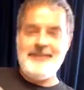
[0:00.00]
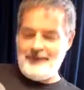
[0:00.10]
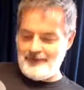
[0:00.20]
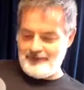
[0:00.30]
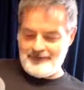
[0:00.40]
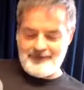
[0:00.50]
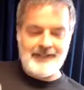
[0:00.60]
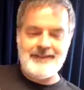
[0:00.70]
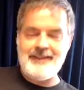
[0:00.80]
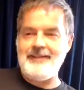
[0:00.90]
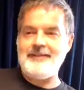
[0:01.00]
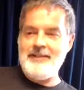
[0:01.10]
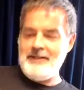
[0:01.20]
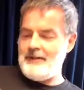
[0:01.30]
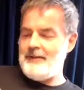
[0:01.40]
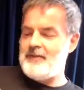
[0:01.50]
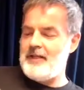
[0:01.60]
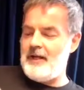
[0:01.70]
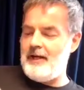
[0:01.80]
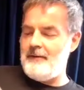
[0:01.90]
or idea.
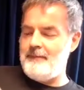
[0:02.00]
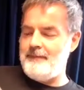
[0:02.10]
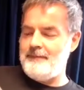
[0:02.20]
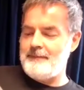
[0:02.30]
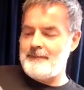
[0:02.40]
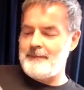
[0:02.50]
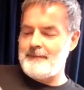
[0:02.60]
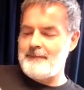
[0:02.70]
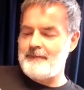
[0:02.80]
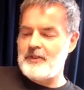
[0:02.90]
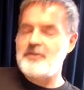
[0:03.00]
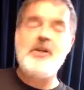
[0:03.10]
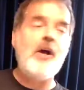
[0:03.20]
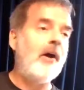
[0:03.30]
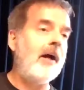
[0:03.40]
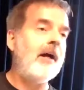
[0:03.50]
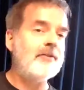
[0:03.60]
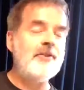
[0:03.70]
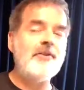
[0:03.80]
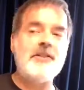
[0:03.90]
So no,
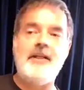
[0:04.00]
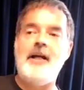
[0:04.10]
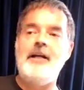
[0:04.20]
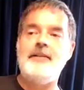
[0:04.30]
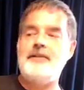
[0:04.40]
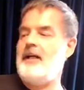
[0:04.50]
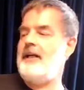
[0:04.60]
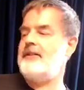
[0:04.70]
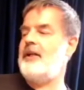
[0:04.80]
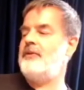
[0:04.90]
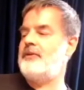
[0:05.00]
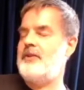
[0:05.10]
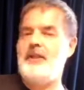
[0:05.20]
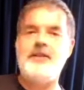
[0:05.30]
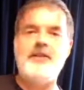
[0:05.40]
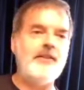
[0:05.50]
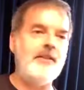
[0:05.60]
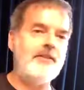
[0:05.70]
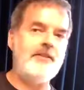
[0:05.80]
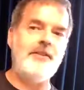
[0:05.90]
seriously, I don't think that
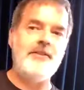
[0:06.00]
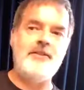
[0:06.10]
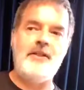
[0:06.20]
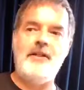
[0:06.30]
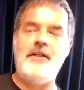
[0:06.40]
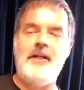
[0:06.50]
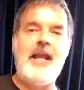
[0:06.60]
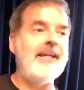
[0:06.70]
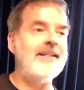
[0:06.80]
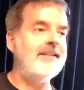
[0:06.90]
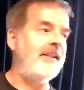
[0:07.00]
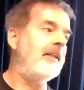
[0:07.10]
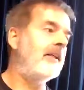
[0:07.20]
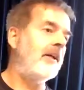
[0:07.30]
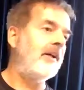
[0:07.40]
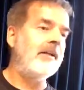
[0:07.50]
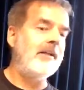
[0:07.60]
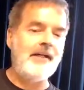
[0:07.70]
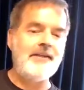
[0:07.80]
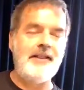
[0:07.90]
this is anti-God.
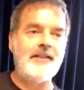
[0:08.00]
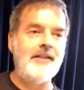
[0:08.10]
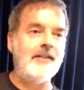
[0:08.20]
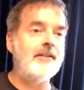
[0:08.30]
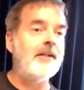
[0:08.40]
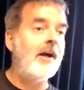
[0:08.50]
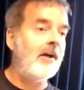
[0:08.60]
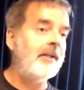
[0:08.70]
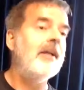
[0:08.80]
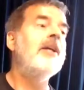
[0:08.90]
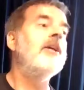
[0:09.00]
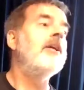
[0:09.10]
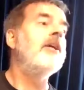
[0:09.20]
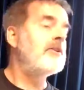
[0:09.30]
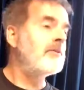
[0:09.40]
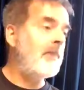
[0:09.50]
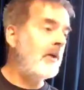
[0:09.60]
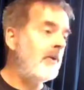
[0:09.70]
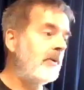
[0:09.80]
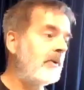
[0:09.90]
I think that God
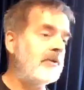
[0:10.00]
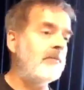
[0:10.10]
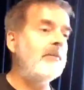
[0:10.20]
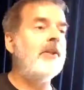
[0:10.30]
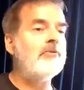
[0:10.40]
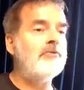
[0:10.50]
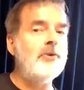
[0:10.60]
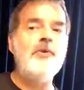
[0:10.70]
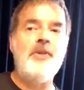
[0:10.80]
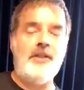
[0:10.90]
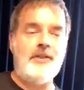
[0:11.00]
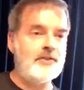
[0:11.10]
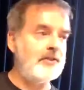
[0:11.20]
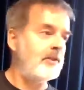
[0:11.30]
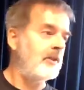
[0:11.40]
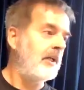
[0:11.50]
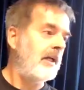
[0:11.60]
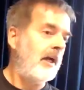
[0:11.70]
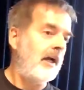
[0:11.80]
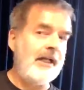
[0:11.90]
spoke to me through this,
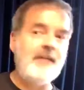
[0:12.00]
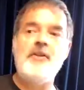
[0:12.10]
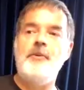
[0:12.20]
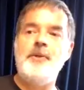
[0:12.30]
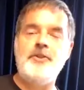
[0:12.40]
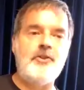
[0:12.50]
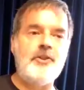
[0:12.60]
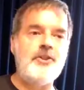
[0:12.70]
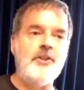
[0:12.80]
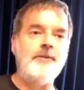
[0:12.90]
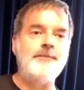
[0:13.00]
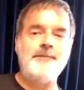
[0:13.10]
even though it wasn't Christian.